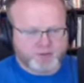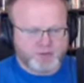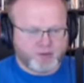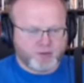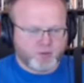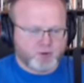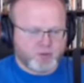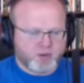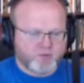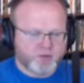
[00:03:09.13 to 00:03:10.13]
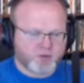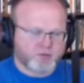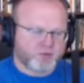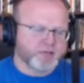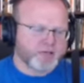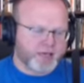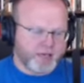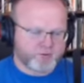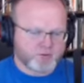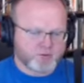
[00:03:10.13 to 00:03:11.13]
In other words, you have these three
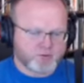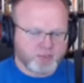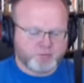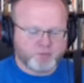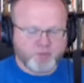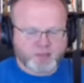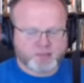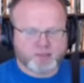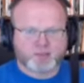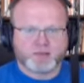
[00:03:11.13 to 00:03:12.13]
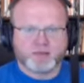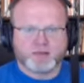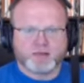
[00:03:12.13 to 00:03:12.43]
accounts that basically,